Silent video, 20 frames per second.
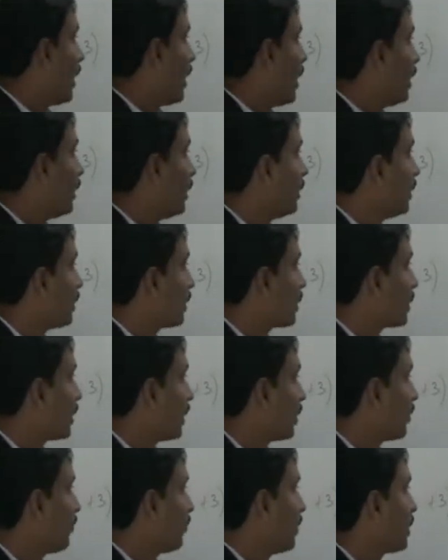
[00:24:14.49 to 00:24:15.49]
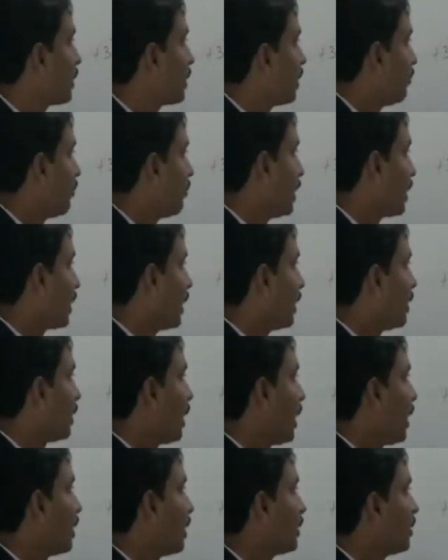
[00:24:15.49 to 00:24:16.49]
Arrhenius equation we can
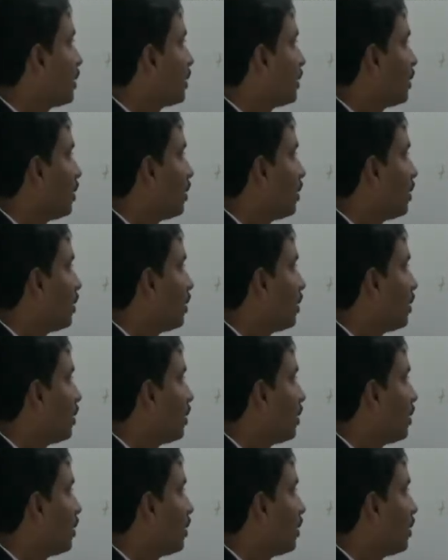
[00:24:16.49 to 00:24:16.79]
write